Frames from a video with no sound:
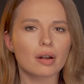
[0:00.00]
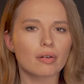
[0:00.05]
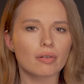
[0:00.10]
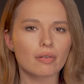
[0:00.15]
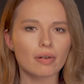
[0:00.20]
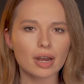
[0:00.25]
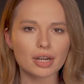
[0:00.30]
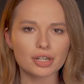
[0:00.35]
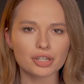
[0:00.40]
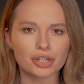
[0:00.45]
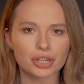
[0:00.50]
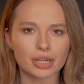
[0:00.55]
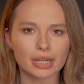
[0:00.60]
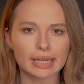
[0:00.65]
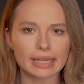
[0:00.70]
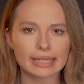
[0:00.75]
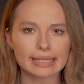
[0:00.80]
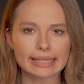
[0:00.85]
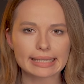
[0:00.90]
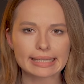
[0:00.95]
Russia
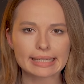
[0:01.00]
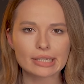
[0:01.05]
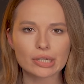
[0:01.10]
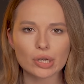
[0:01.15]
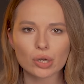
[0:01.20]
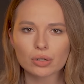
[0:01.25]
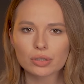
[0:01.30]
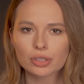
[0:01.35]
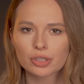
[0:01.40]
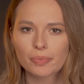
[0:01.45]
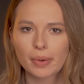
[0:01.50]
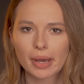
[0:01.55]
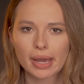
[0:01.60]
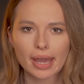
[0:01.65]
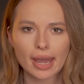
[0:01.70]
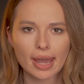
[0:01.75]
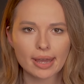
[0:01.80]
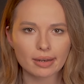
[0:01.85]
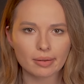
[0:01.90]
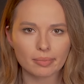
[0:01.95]
is encircled by
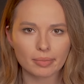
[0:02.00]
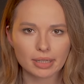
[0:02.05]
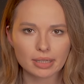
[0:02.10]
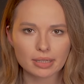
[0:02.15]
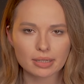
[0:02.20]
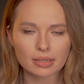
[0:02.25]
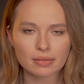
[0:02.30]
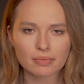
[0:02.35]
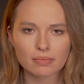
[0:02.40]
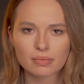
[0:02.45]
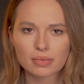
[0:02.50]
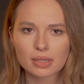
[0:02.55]
enemies,